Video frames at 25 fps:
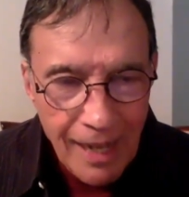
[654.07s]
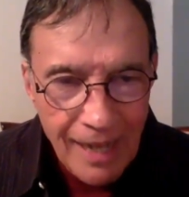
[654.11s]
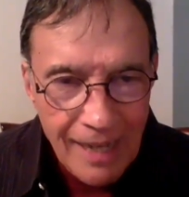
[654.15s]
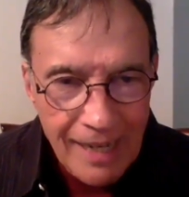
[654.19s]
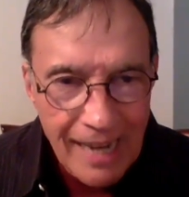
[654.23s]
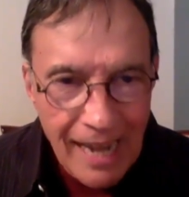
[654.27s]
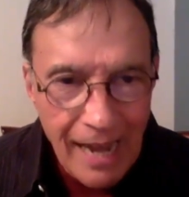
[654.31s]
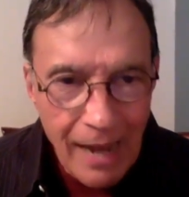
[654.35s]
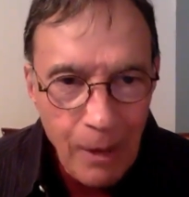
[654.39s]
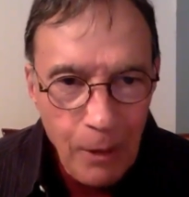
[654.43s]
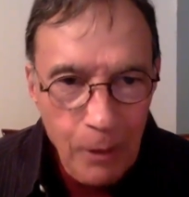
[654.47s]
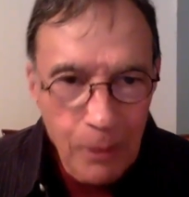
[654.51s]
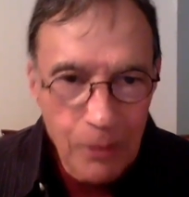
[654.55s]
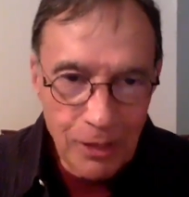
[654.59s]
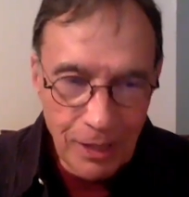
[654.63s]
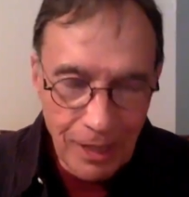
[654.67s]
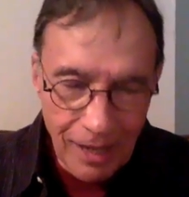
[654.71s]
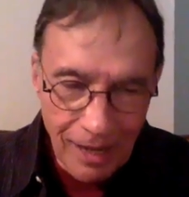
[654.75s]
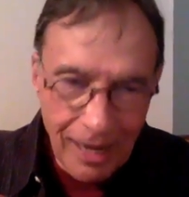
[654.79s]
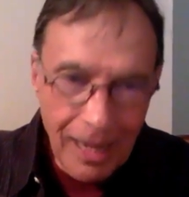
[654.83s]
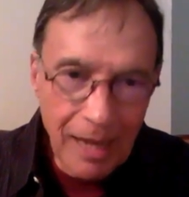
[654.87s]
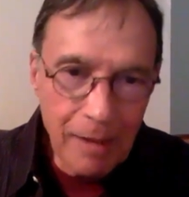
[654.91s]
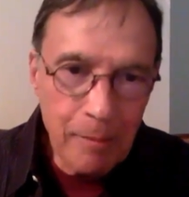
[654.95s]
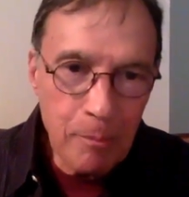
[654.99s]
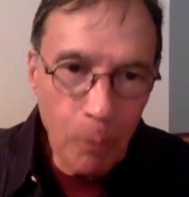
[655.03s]
Now it's
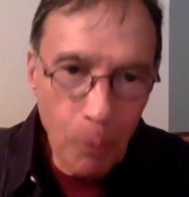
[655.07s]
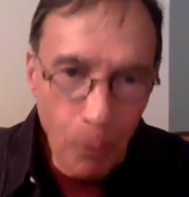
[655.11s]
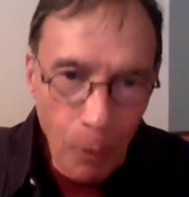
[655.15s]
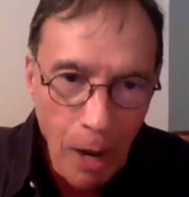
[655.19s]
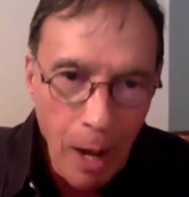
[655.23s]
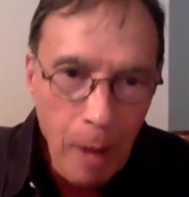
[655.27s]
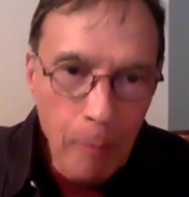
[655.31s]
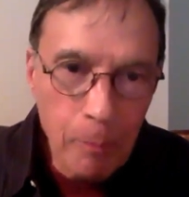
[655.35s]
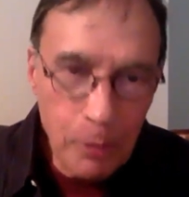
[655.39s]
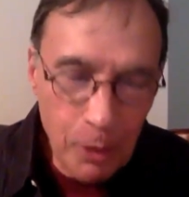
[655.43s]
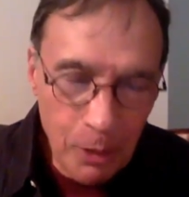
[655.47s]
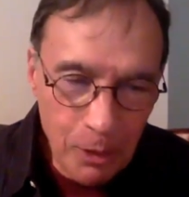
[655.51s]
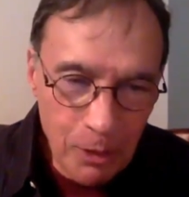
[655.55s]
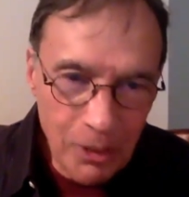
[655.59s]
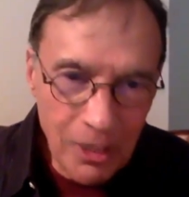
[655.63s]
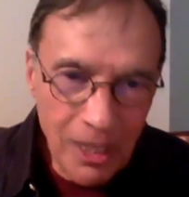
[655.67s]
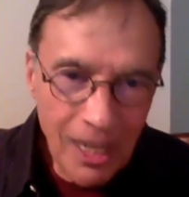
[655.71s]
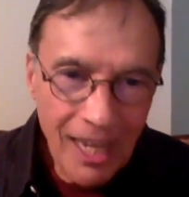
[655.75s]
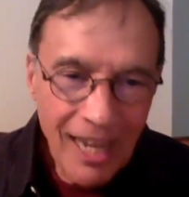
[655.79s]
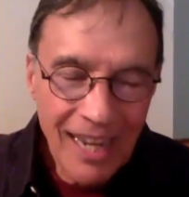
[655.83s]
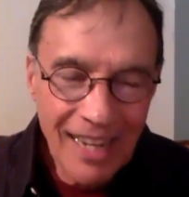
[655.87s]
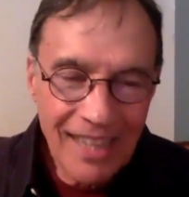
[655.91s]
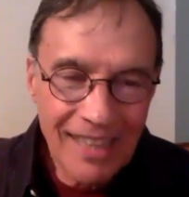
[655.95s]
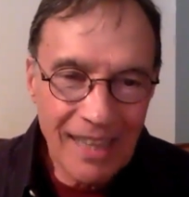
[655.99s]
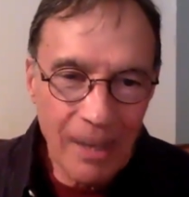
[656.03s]
a lot more options
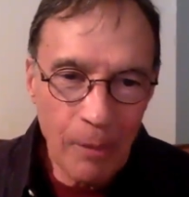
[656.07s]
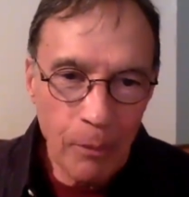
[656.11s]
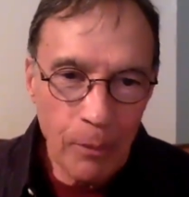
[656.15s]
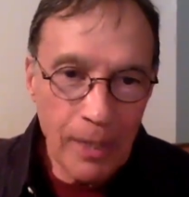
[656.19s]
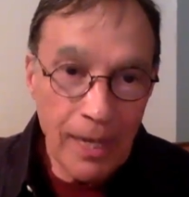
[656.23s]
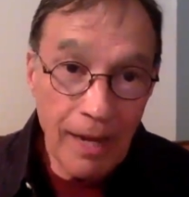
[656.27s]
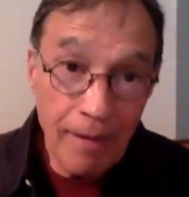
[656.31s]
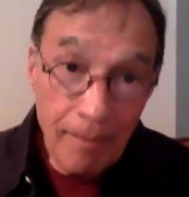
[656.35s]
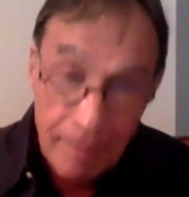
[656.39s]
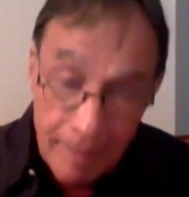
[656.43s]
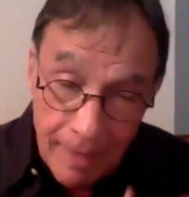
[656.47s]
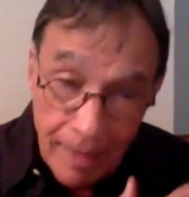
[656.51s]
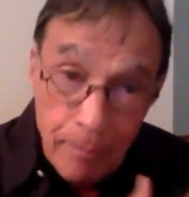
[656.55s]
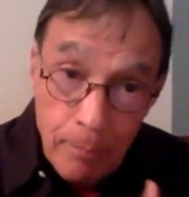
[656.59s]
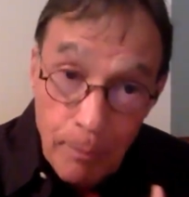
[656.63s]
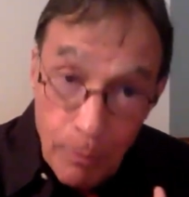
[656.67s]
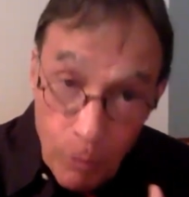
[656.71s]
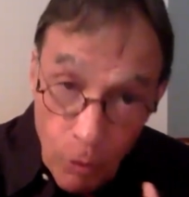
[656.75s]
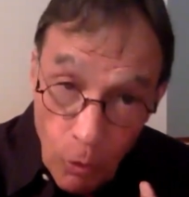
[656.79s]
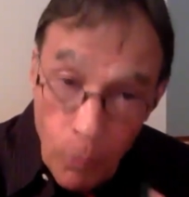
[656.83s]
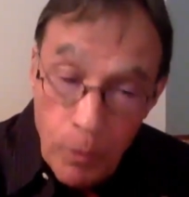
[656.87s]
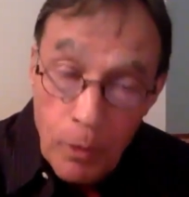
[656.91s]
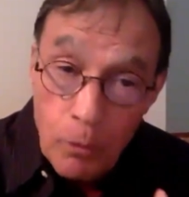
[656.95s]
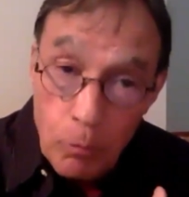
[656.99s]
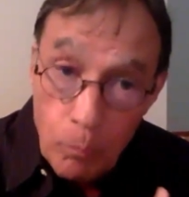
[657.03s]
that we have.
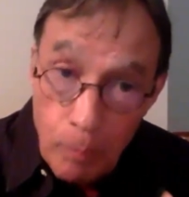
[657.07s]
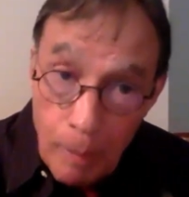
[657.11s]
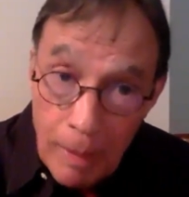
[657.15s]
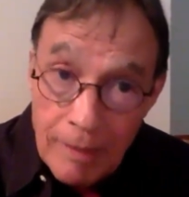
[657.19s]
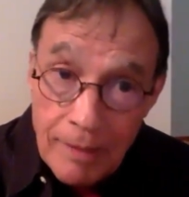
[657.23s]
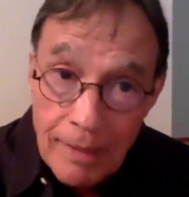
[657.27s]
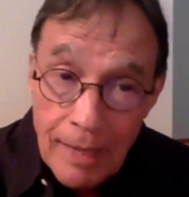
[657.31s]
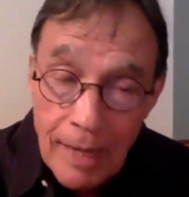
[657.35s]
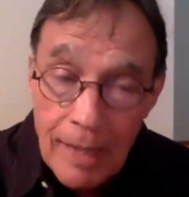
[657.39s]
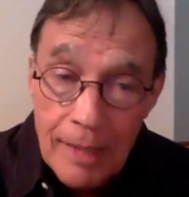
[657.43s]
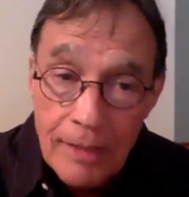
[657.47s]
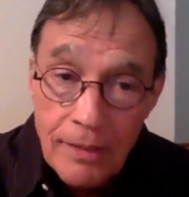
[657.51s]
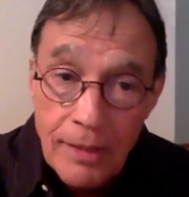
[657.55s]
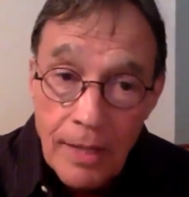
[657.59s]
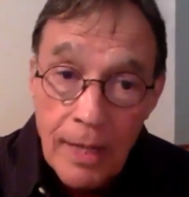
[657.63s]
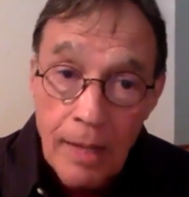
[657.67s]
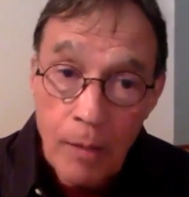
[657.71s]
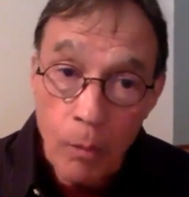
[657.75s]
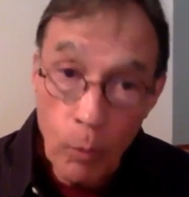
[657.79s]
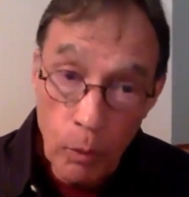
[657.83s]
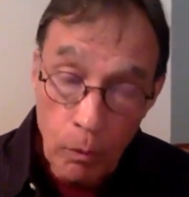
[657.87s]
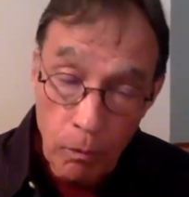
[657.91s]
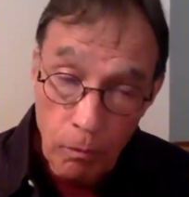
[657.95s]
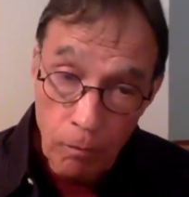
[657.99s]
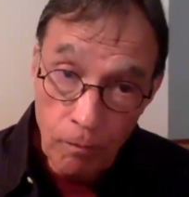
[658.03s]
So he was basically
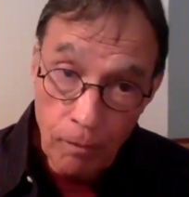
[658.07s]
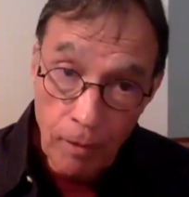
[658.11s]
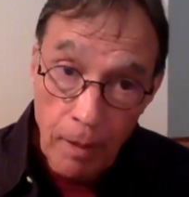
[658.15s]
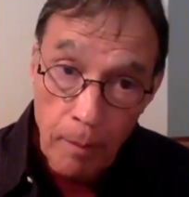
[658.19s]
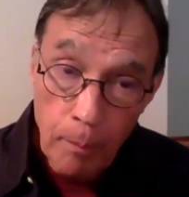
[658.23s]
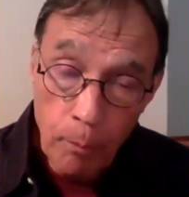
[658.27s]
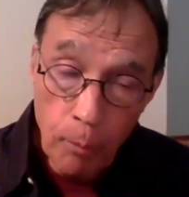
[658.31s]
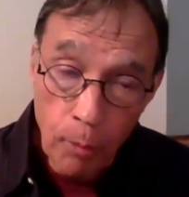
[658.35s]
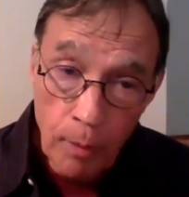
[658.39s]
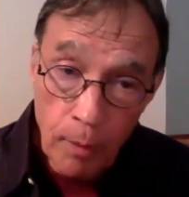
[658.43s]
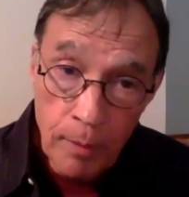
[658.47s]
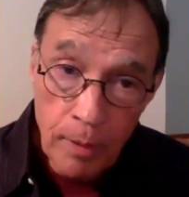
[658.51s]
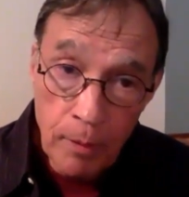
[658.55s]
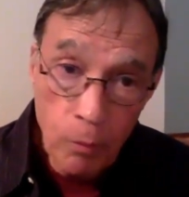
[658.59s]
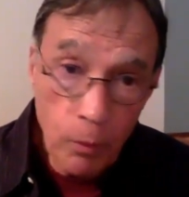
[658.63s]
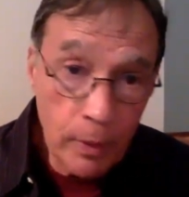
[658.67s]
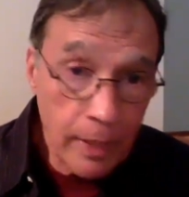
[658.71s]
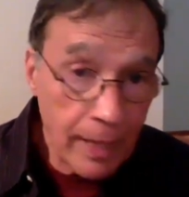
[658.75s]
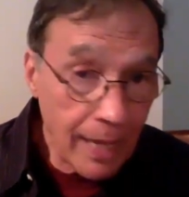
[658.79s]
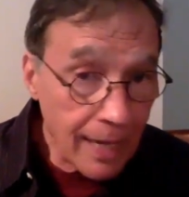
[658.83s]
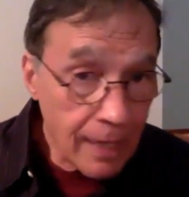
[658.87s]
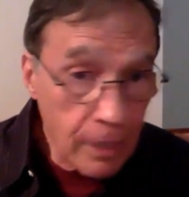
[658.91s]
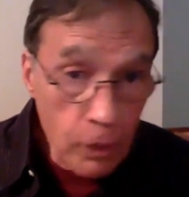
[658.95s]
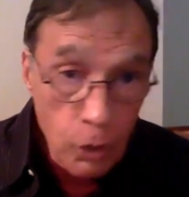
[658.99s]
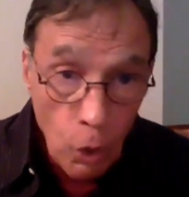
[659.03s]
saying we were very primitive. We
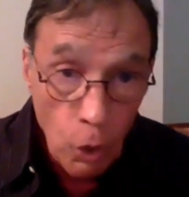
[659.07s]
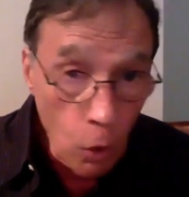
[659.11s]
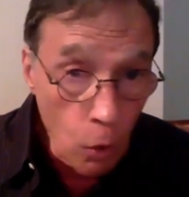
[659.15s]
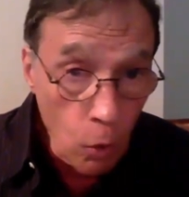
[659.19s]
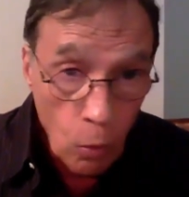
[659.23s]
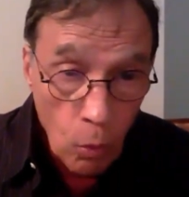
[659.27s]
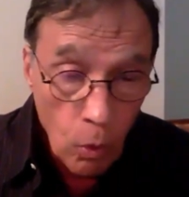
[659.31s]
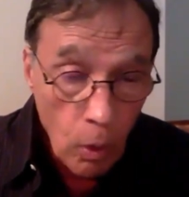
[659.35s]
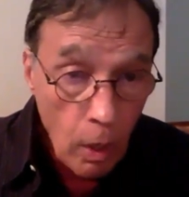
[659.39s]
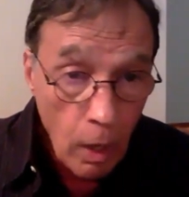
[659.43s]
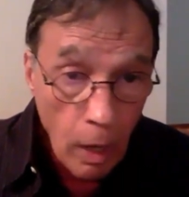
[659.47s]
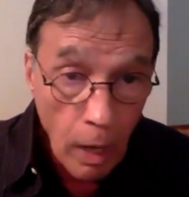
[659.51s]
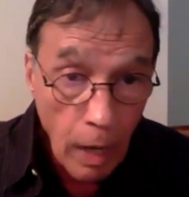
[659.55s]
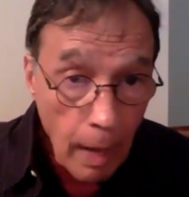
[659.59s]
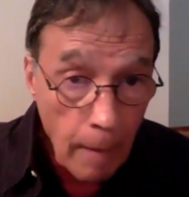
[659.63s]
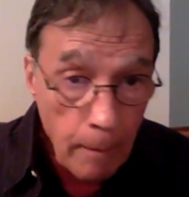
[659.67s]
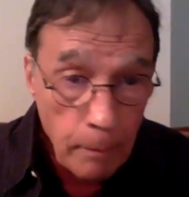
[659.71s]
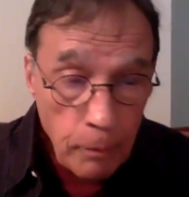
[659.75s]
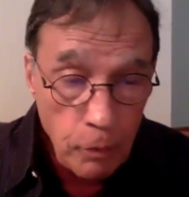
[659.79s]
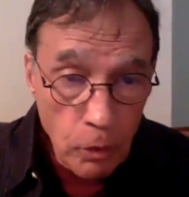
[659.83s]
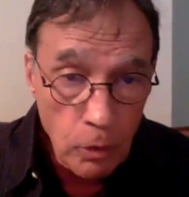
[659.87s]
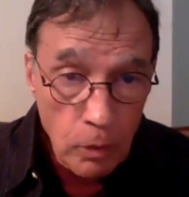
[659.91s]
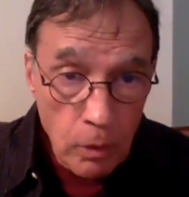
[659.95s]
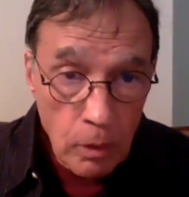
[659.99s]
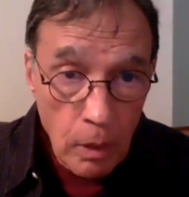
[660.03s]
had no
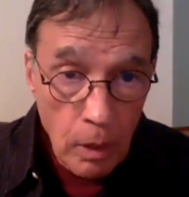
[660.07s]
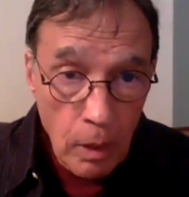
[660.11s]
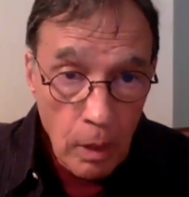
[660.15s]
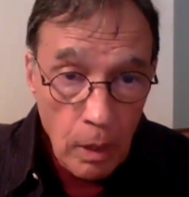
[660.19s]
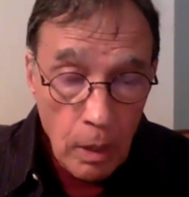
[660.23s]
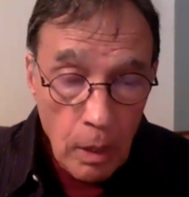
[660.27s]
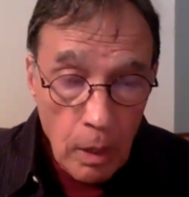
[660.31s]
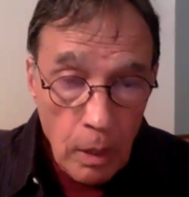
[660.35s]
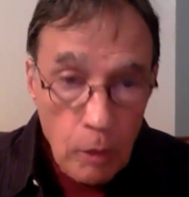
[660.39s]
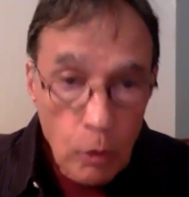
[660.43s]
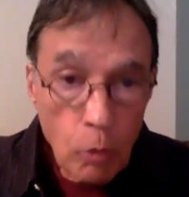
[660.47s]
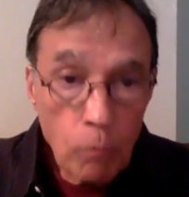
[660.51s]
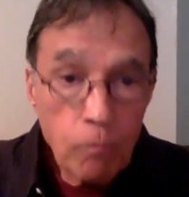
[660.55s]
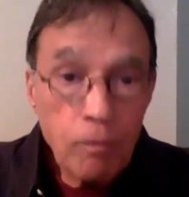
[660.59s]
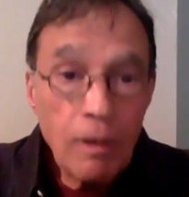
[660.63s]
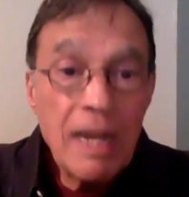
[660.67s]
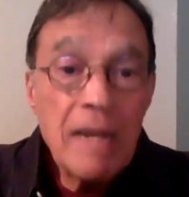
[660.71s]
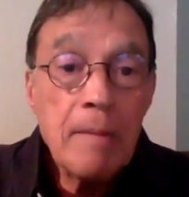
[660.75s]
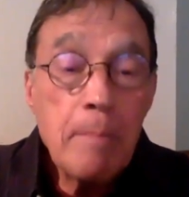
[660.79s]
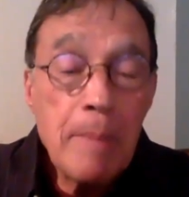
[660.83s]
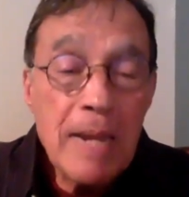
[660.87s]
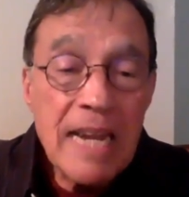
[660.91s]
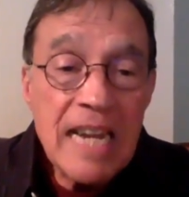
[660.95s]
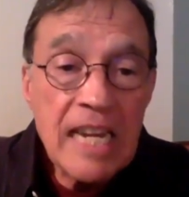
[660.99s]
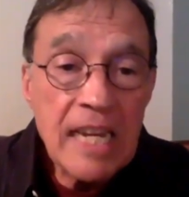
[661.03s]
option to
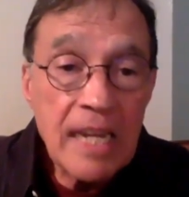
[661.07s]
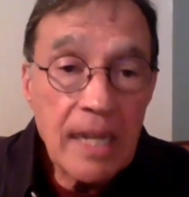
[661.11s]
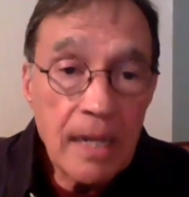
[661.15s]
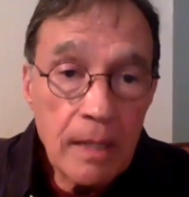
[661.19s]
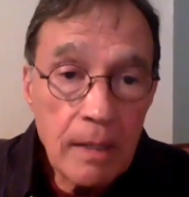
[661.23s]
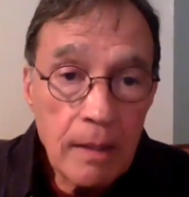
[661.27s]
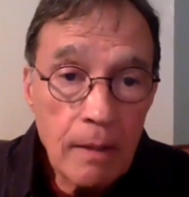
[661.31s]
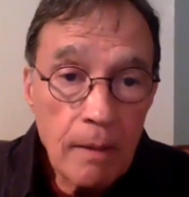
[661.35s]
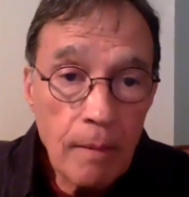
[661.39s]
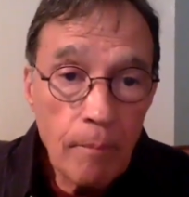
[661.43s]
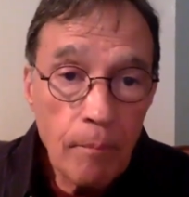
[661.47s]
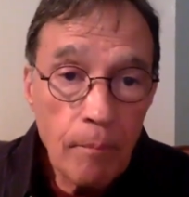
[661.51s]
find meaning